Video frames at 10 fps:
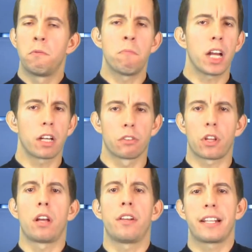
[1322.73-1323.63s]
my goals
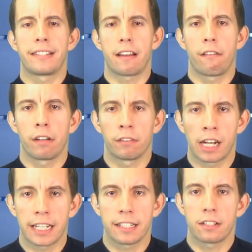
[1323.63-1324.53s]
aren't necessarily
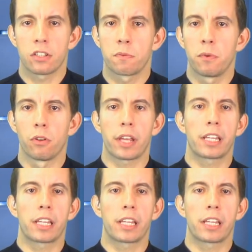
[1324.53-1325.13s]
related to sport.